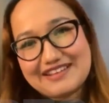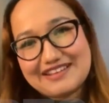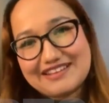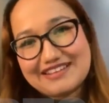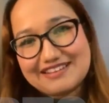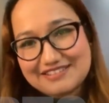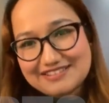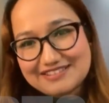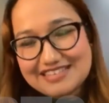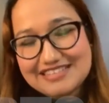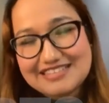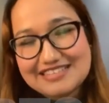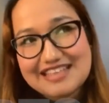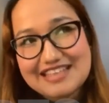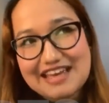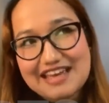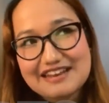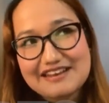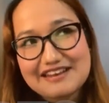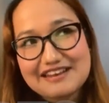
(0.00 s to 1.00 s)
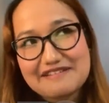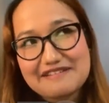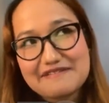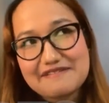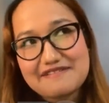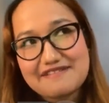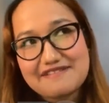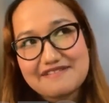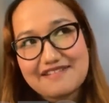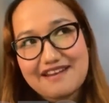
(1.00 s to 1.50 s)
since then,
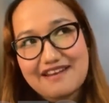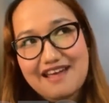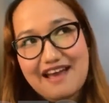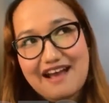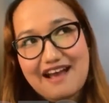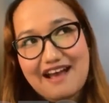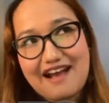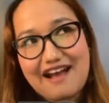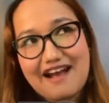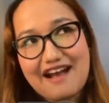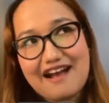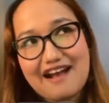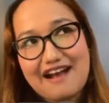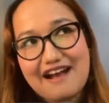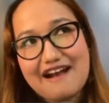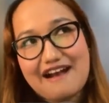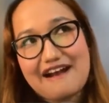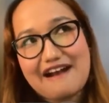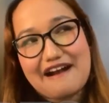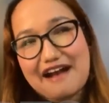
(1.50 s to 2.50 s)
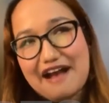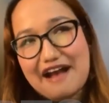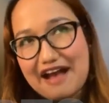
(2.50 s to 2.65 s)
uh,